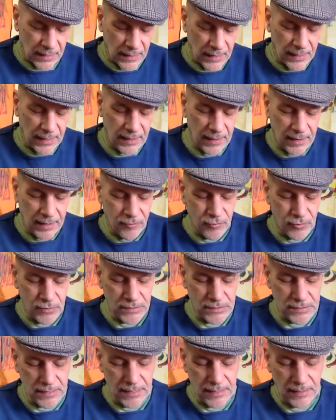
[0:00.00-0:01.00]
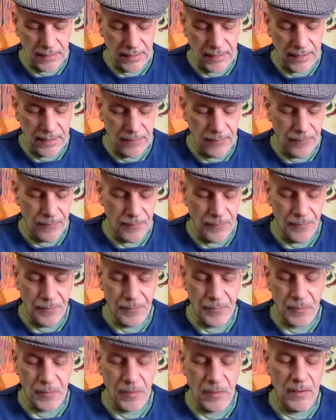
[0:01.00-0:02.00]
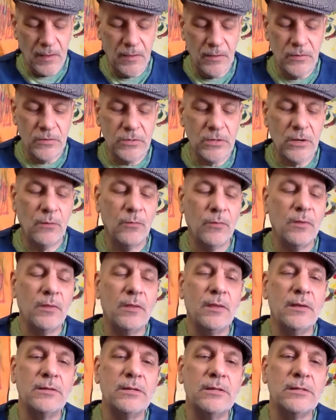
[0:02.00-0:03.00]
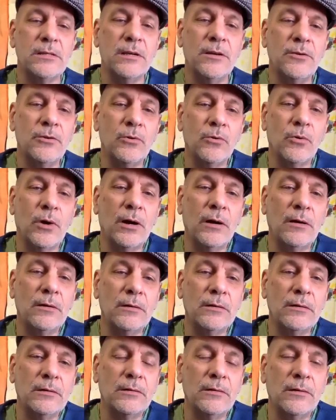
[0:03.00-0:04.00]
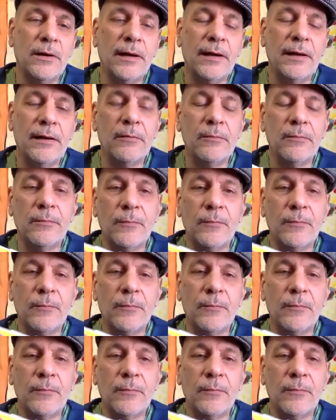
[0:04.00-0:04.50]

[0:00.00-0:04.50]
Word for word: And interestingly, so this is indoor, right?